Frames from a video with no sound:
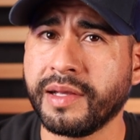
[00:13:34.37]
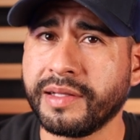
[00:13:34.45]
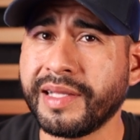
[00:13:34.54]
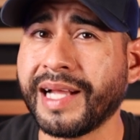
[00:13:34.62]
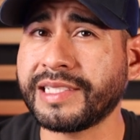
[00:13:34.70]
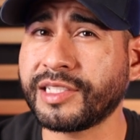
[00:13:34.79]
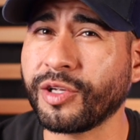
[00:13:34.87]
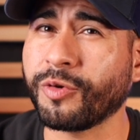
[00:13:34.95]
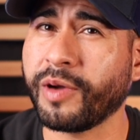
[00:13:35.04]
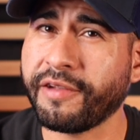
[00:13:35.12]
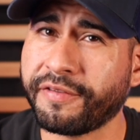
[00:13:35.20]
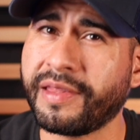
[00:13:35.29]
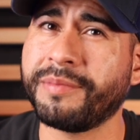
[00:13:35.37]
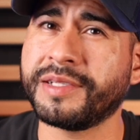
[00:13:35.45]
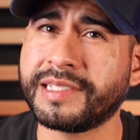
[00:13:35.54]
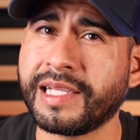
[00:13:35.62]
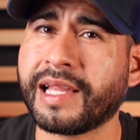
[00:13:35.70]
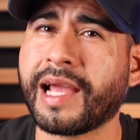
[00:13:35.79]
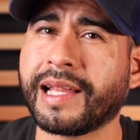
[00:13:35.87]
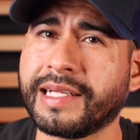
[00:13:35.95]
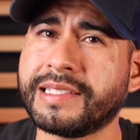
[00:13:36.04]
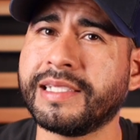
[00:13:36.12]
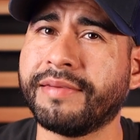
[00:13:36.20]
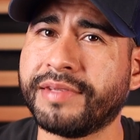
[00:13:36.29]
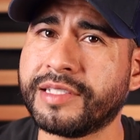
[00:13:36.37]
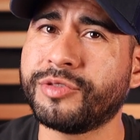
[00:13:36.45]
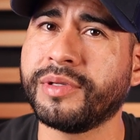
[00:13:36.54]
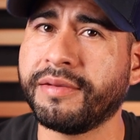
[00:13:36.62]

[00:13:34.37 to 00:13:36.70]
That's their way for them to see, like, let's see if this dude